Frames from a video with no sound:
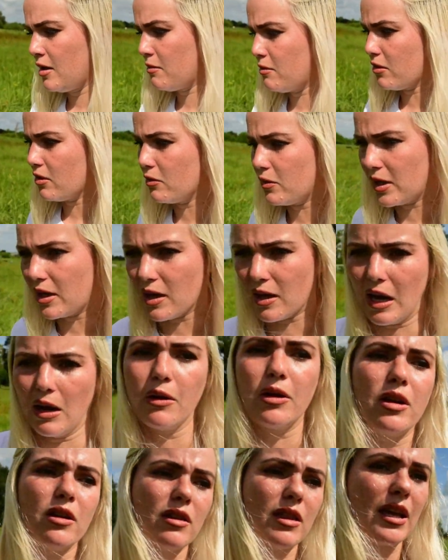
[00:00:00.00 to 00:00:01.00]
But we got out
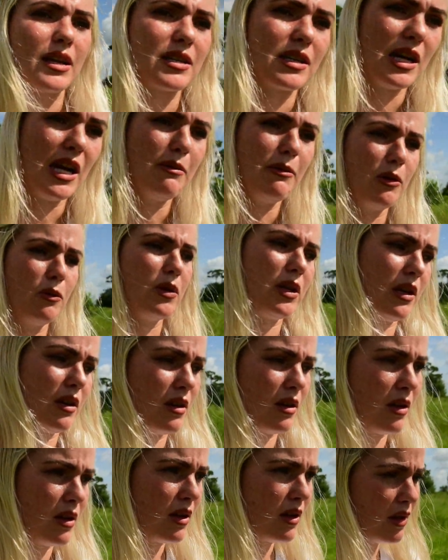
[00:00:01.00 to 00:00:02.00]
here that time and we
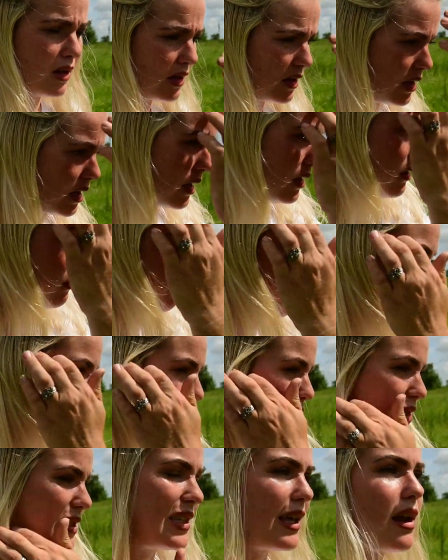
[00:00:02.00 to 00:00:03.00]
got the
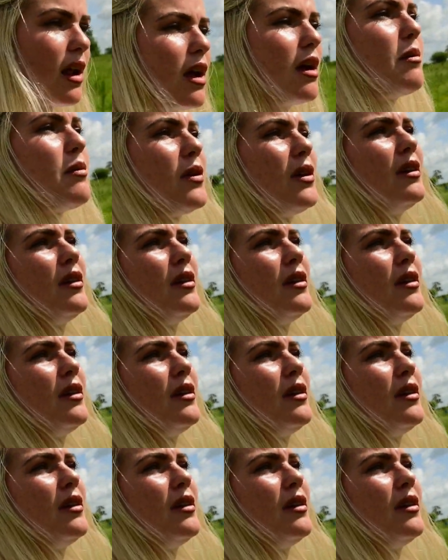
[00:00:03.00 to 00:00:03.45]
food set up.